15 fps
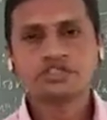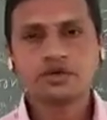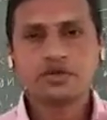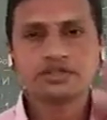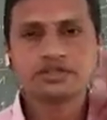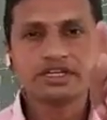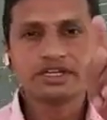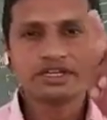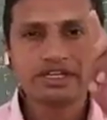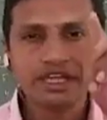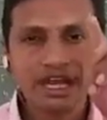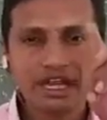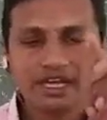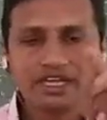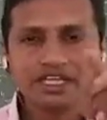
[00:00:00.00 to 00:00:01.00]
on the
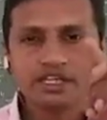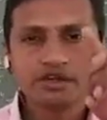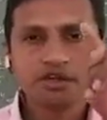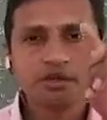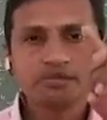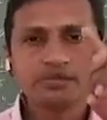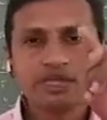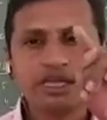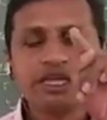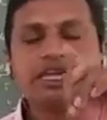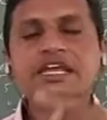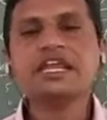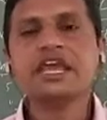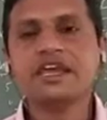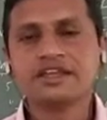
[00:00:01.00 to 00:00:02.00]
reality of the
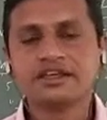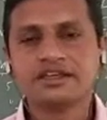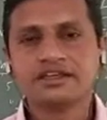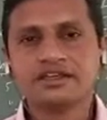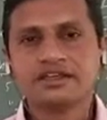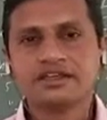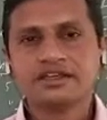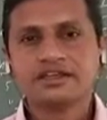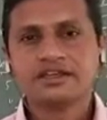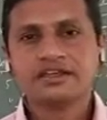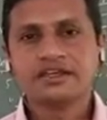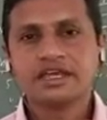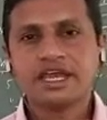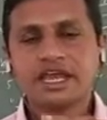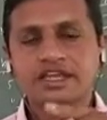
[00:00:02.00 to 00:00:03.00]
England,
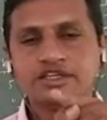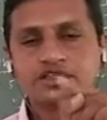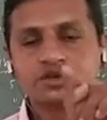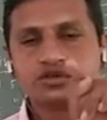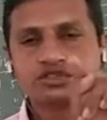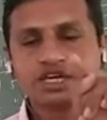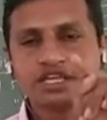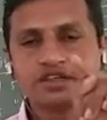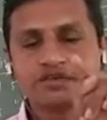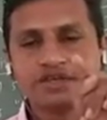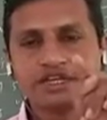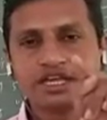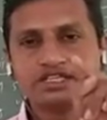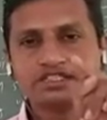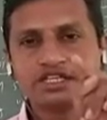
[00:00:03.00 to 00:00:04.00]
and those are the
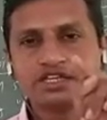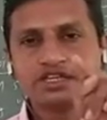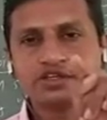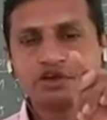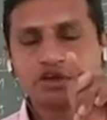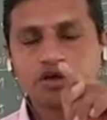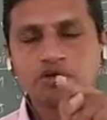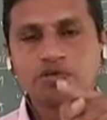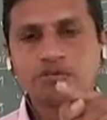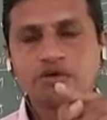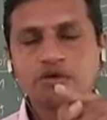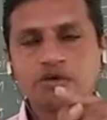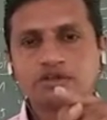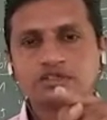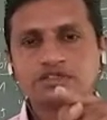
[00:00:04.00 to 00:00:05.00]
we can say
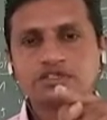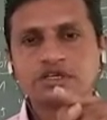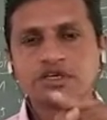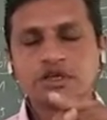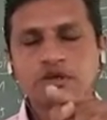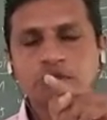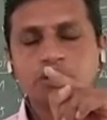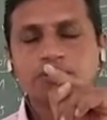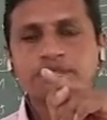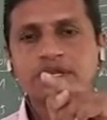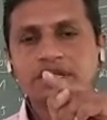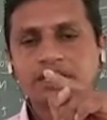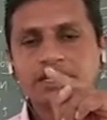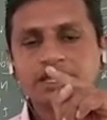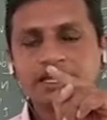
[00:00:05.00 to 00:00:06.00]
drawfalls of the
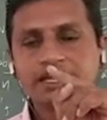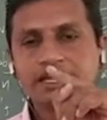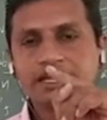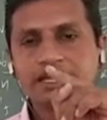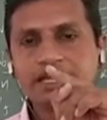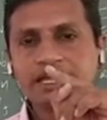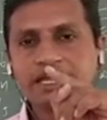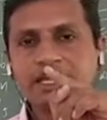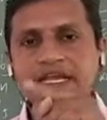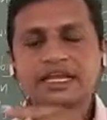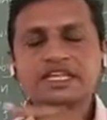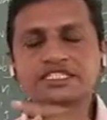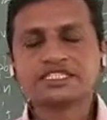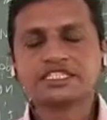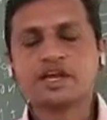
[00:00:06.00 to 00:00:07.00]

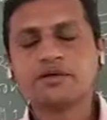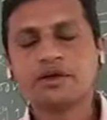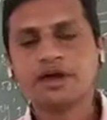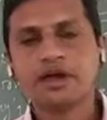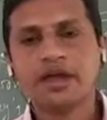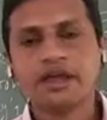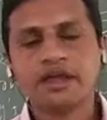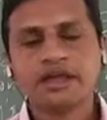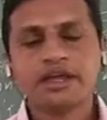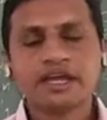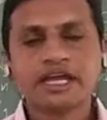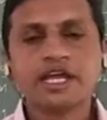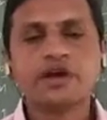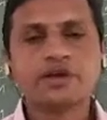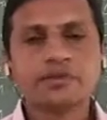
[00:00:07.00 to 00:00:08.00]
English
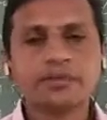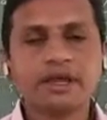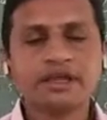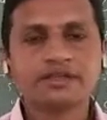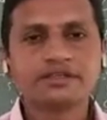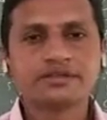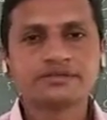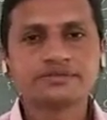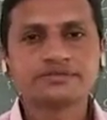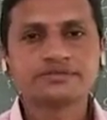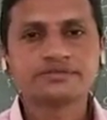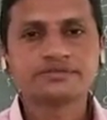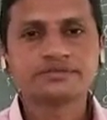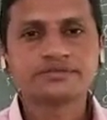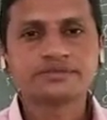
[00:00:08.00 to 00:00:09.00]
government.
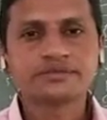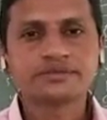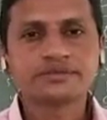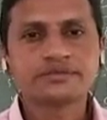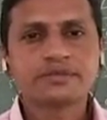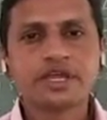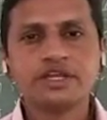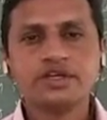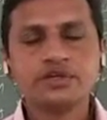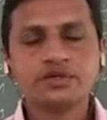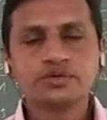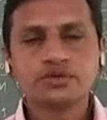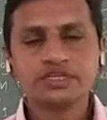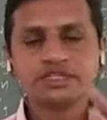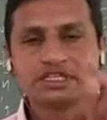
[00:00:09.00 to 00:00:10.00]
And due
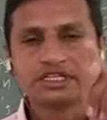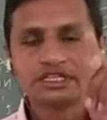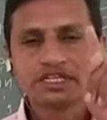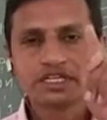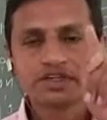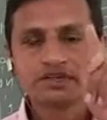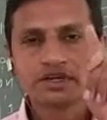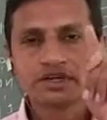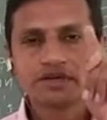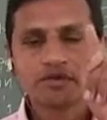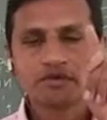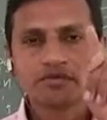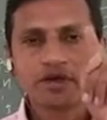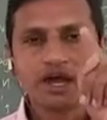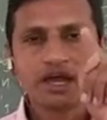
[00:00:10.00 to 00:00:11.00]
to his literary work
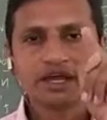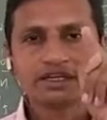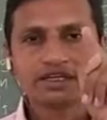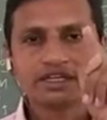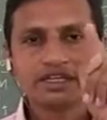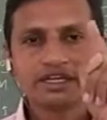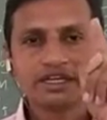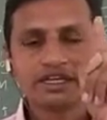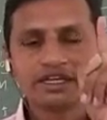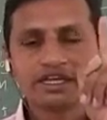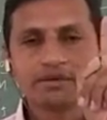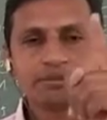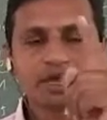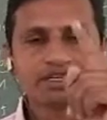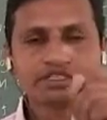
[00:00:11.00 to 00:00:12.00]
of art, here he
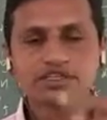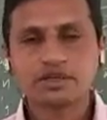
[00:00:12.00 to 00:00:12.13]
became master